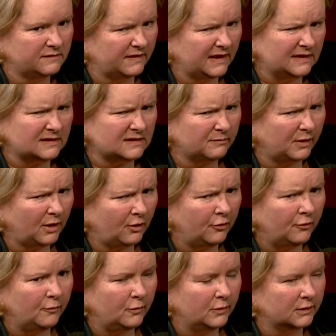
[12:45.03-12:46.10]
If I hadn't done my
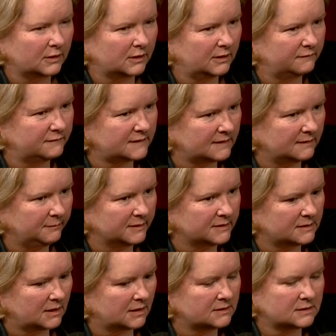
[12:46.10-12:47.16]
homework, I'd have
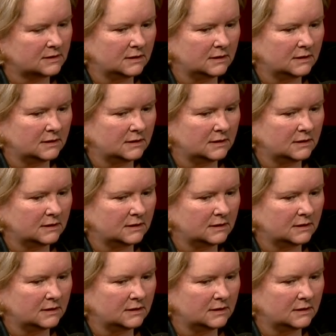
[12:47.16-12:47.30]
sleepless nights.